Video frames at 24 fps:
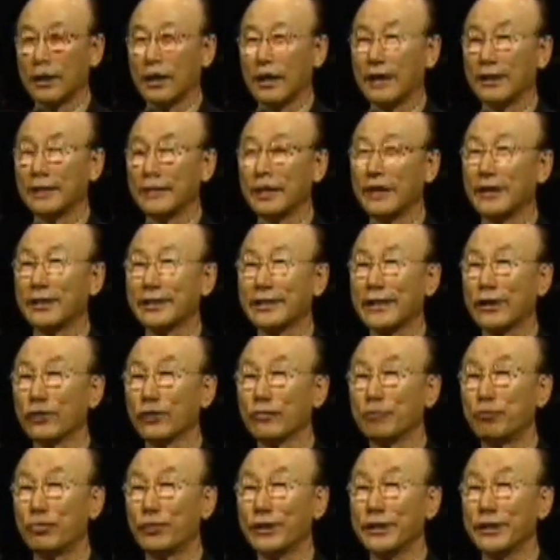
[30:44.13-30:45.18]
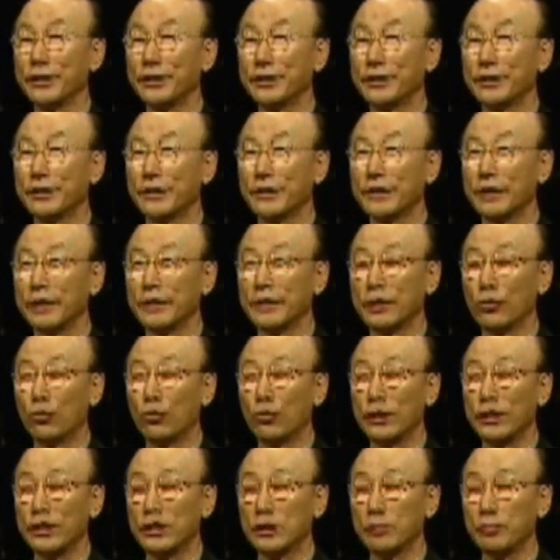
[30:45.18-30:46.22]
I knelt down and prayed, and the
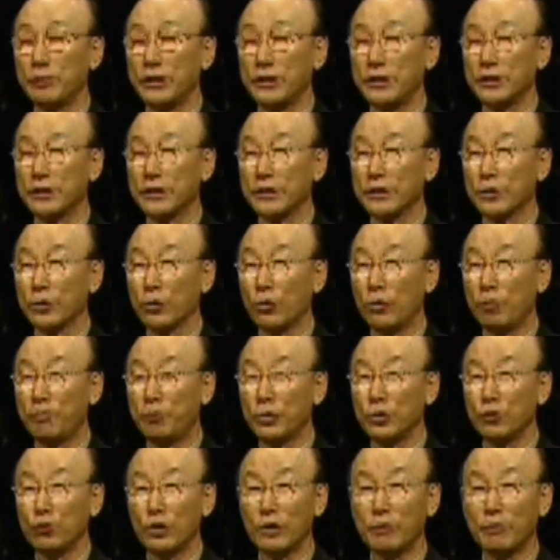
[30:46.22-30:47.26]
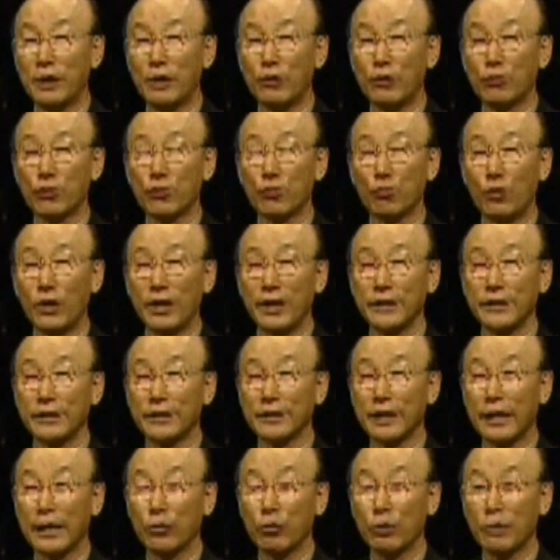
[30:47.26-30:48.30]
Holy Spirit says, open your mouth wide
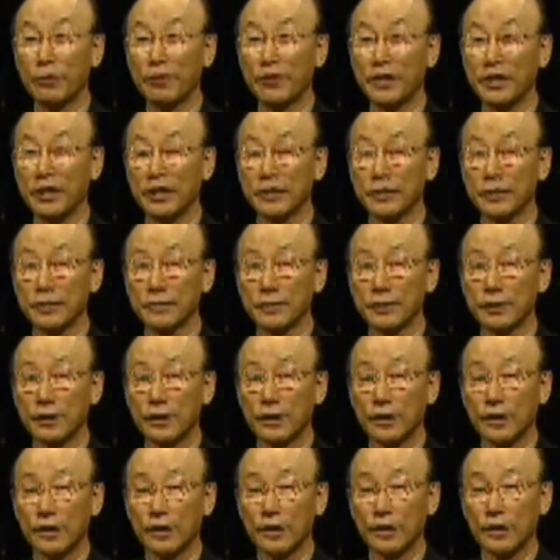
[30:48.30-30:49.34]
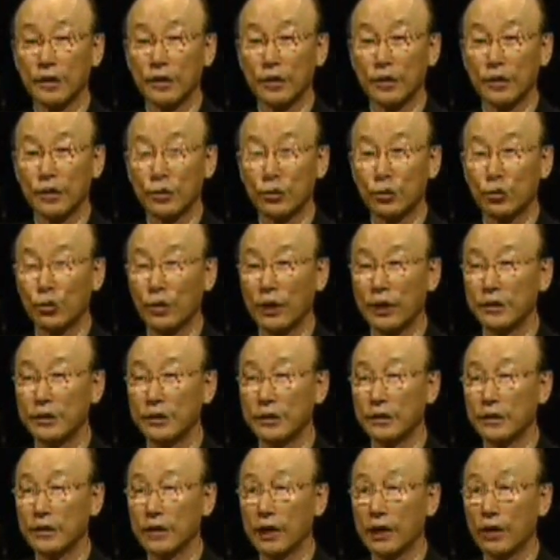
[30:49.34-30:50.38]
and I will feel it. So I
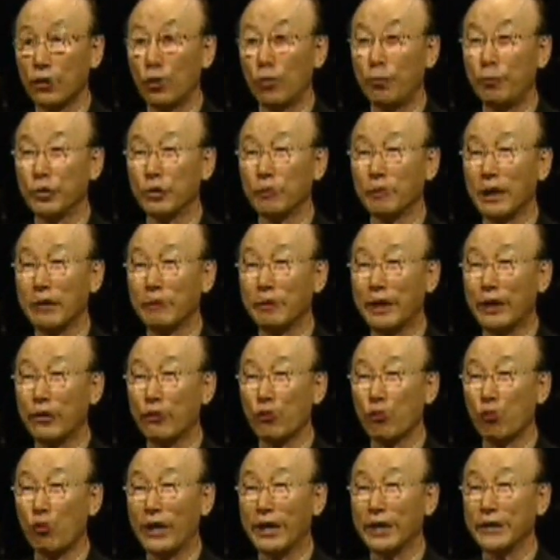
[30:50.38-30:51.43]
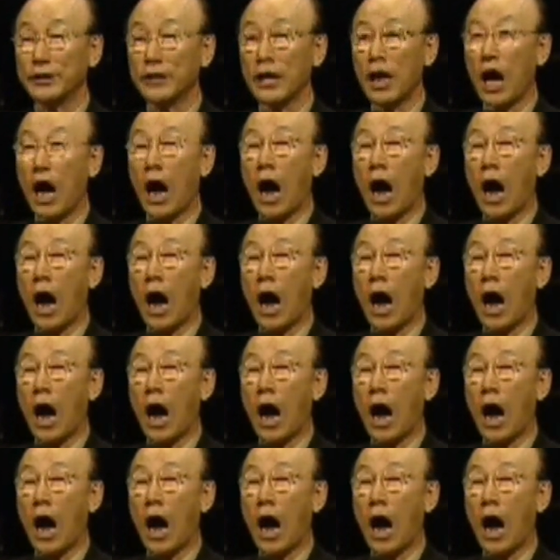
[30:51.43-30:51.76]
said, open my mouth wide.